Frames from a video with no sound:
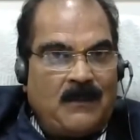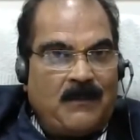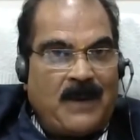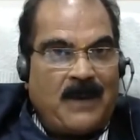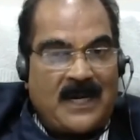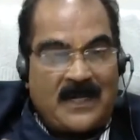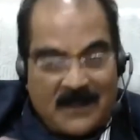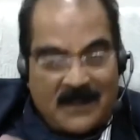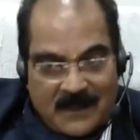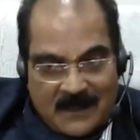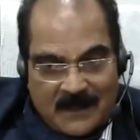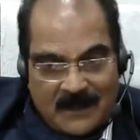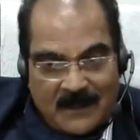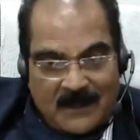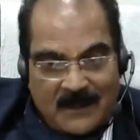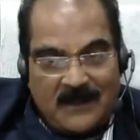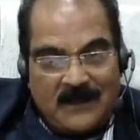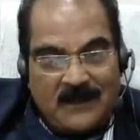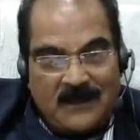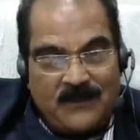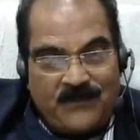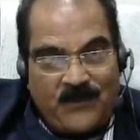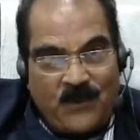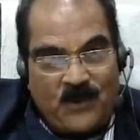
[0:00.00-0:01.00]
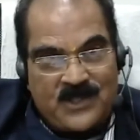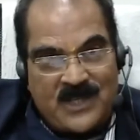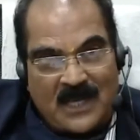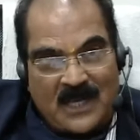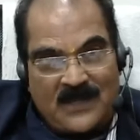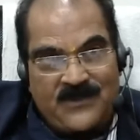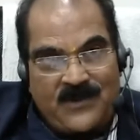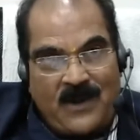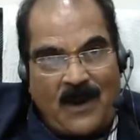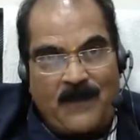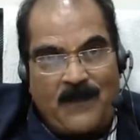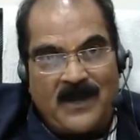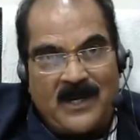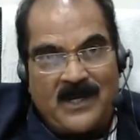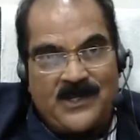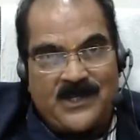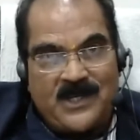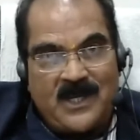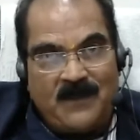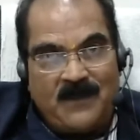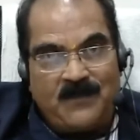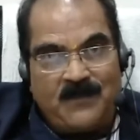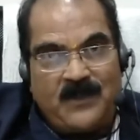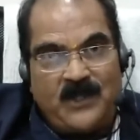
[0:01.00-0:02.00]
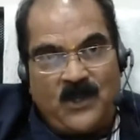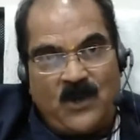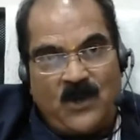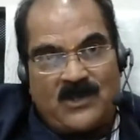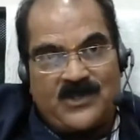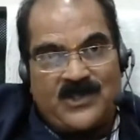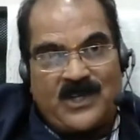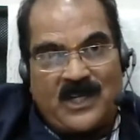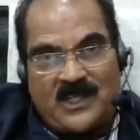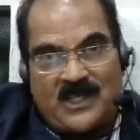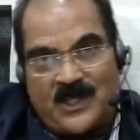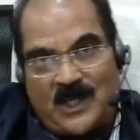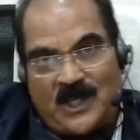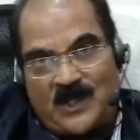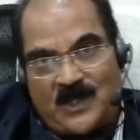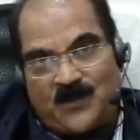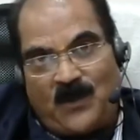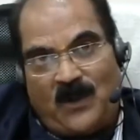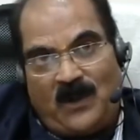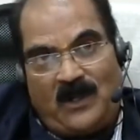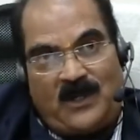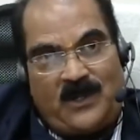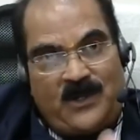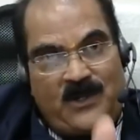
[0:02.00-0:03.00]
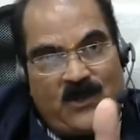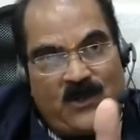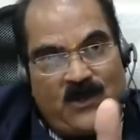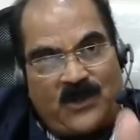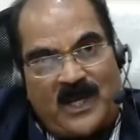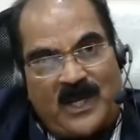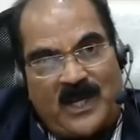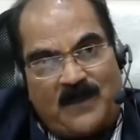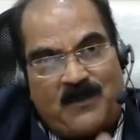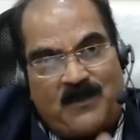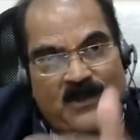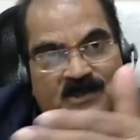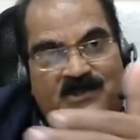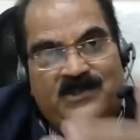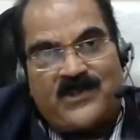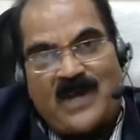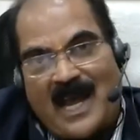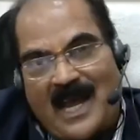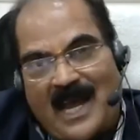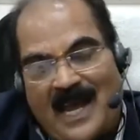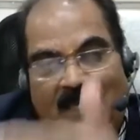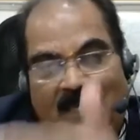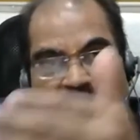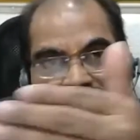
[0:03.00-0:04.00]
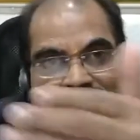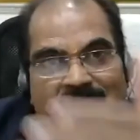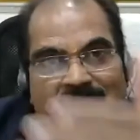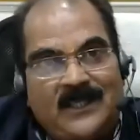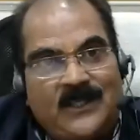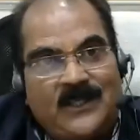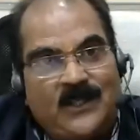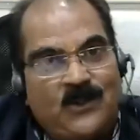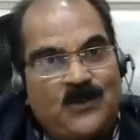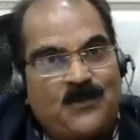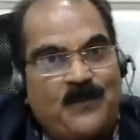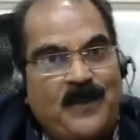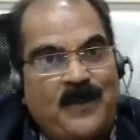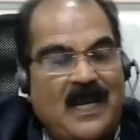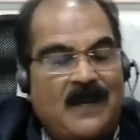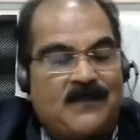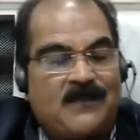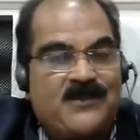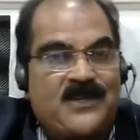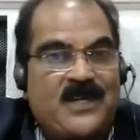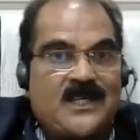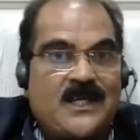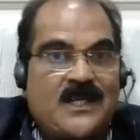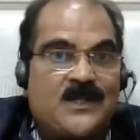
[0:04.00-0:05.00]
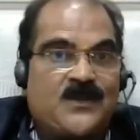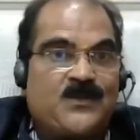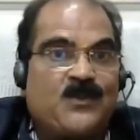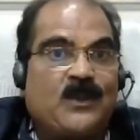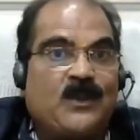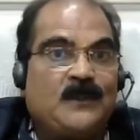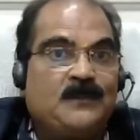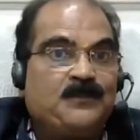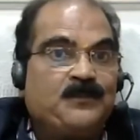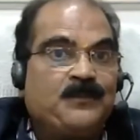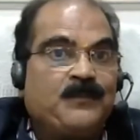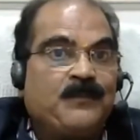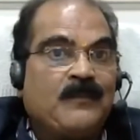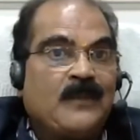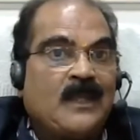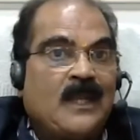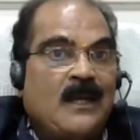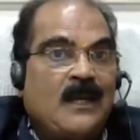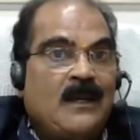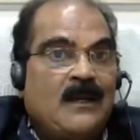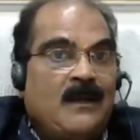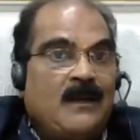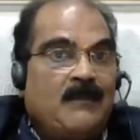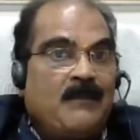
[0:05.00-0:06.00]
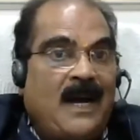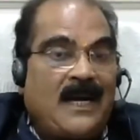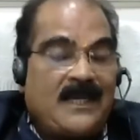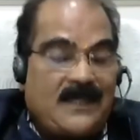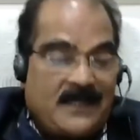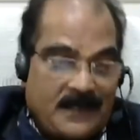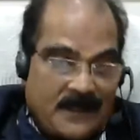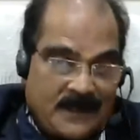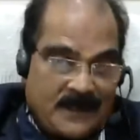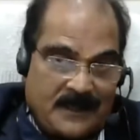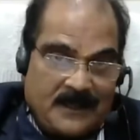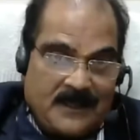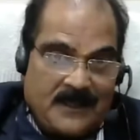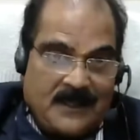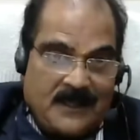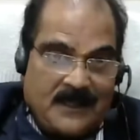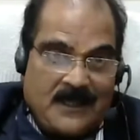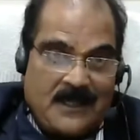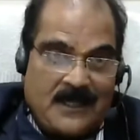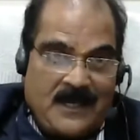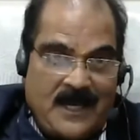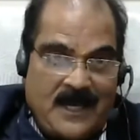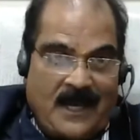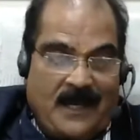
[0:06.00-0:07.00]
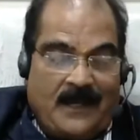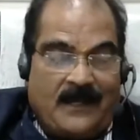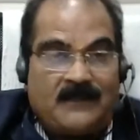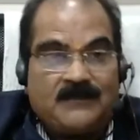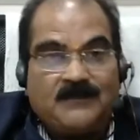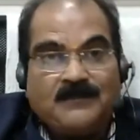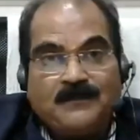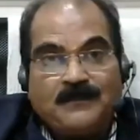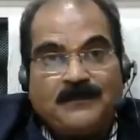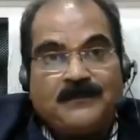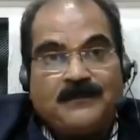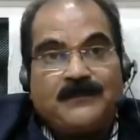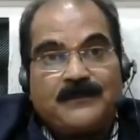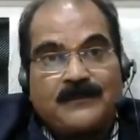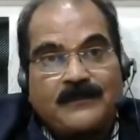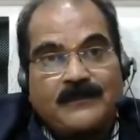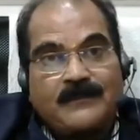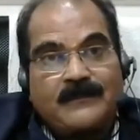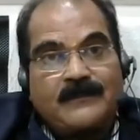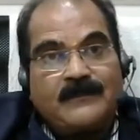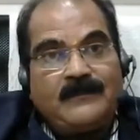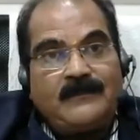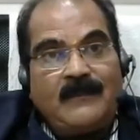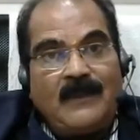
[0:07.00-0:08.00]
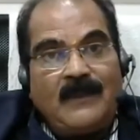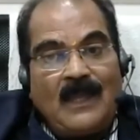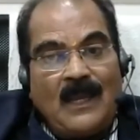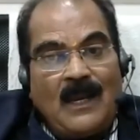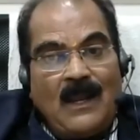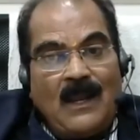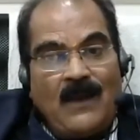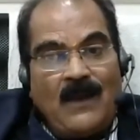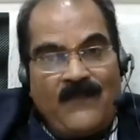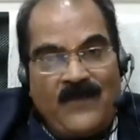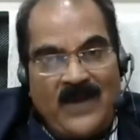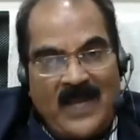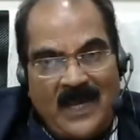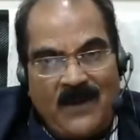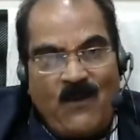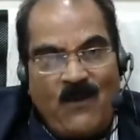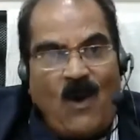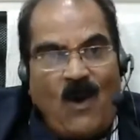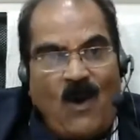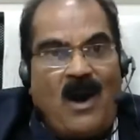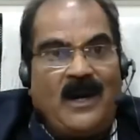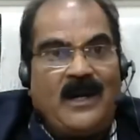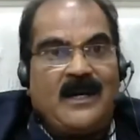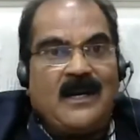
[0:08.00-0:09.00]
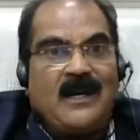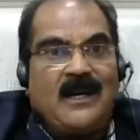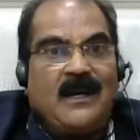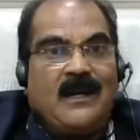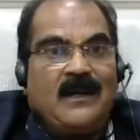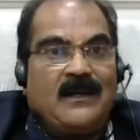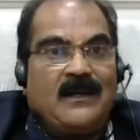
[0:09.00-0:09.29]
But forced entrepreneurship, you're successful, you keep on trying, you become successful. But here, we want